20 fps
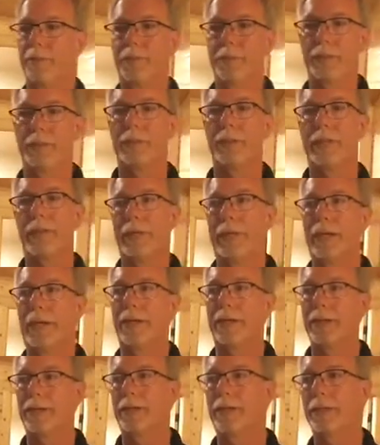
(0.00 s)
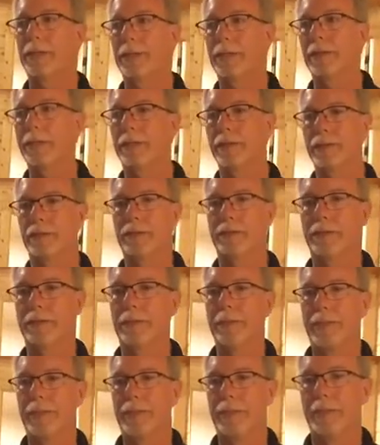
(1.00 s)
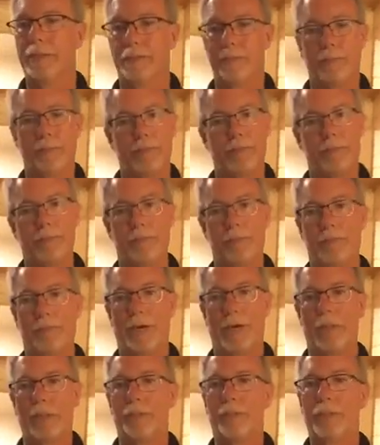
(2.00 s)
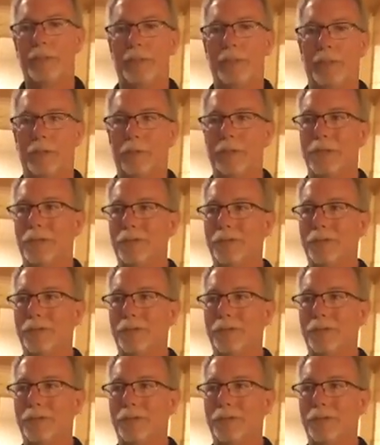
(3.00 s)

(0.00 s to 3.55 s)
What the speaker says: is they get it. I think there's possibly a little bigger